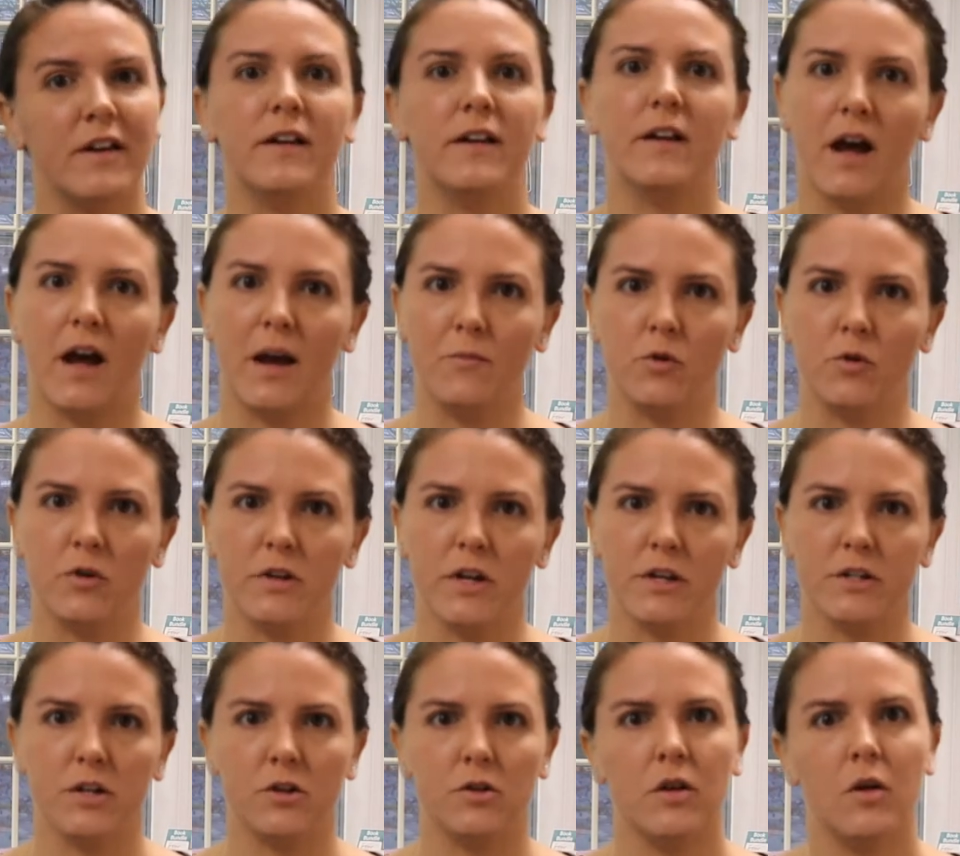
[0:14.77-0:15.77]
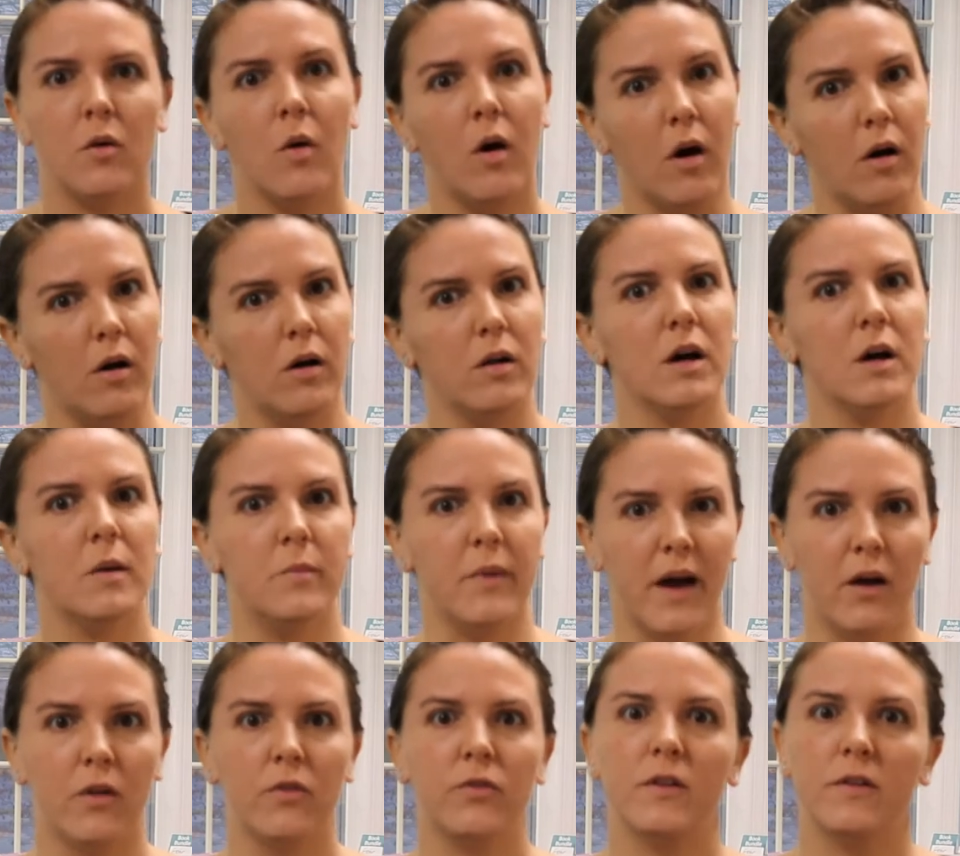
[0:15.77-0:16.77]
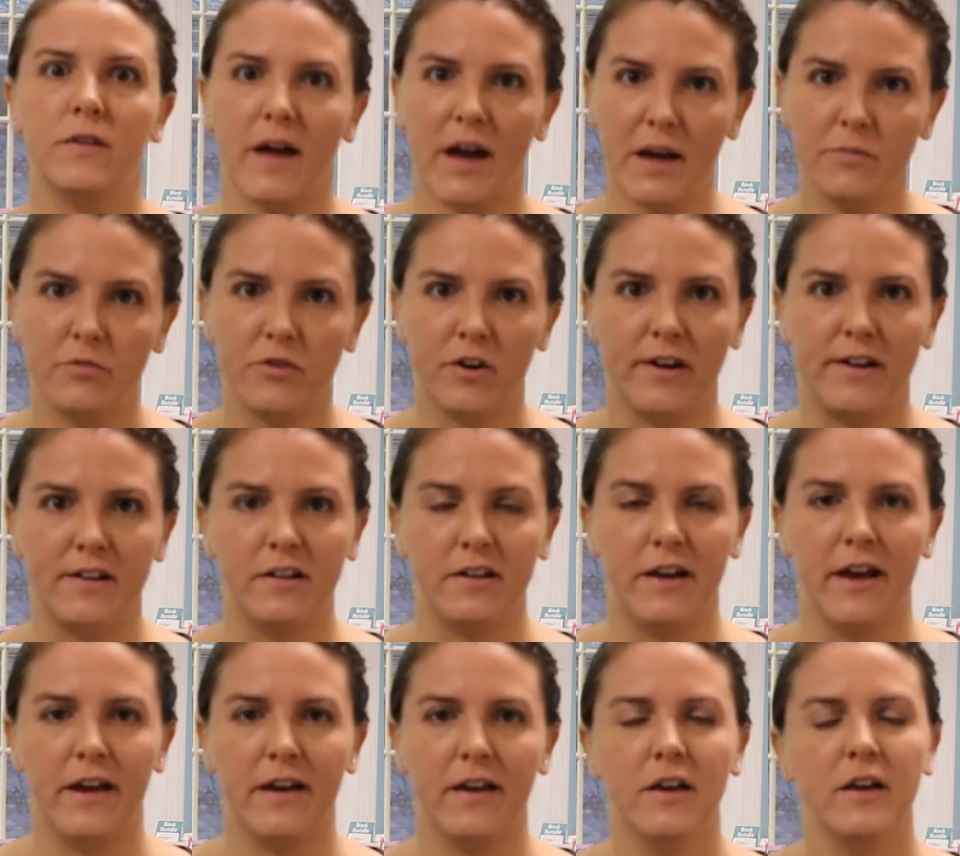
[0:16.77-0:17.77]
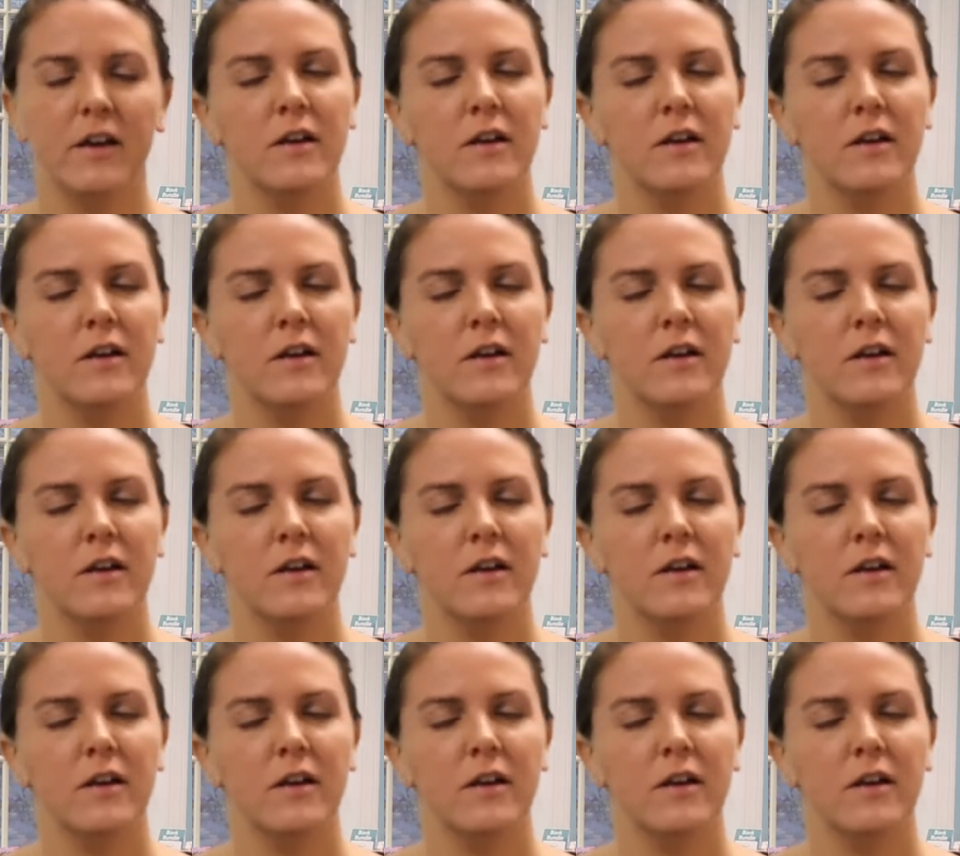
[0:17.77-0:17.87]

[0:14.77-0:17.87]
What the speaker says: and I'm going to tell you all about the library today.